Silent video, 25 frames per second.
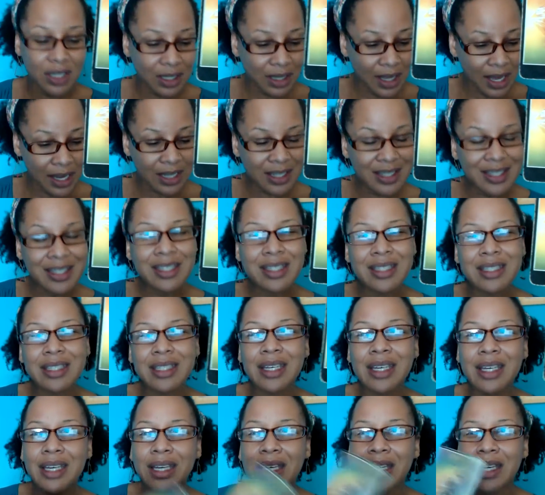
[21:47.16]
like
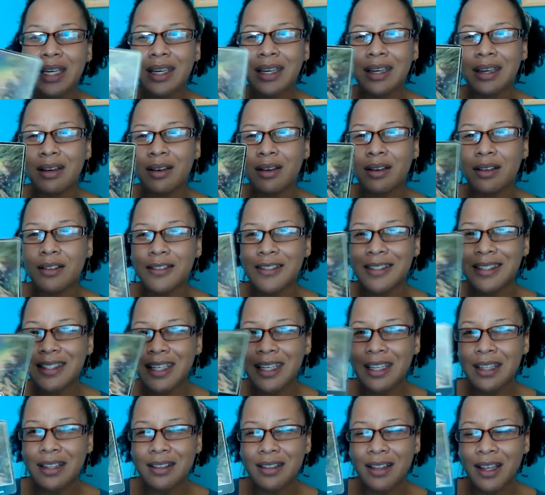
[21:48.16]
see
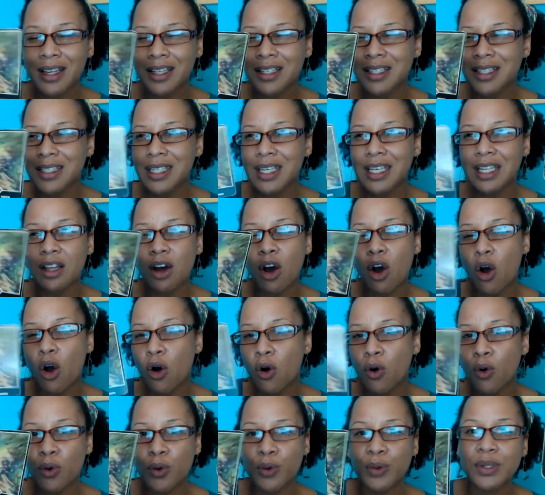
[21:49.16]
the
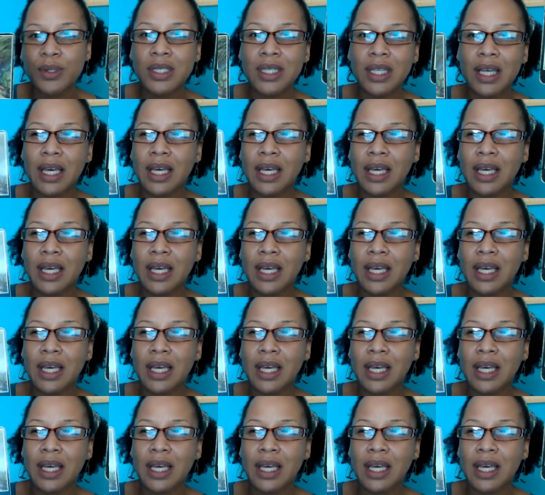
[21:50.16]
holes,